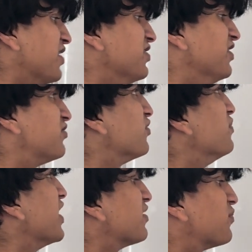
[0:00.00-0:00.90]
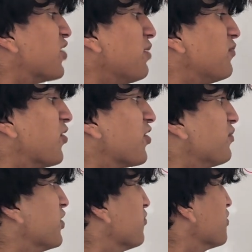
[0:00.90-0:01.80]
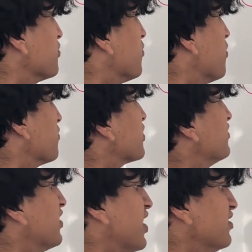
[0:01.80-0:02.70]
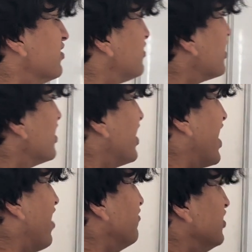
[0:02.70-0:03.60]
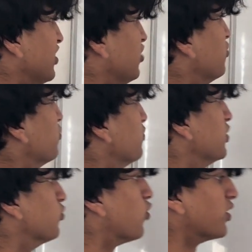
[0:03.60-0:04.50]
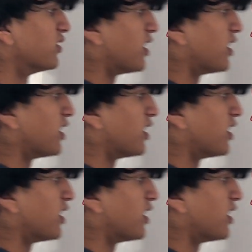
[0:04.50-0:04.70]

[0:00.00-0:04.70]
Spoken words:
this would make the problem harder, but it really won't, because then I just have du be 1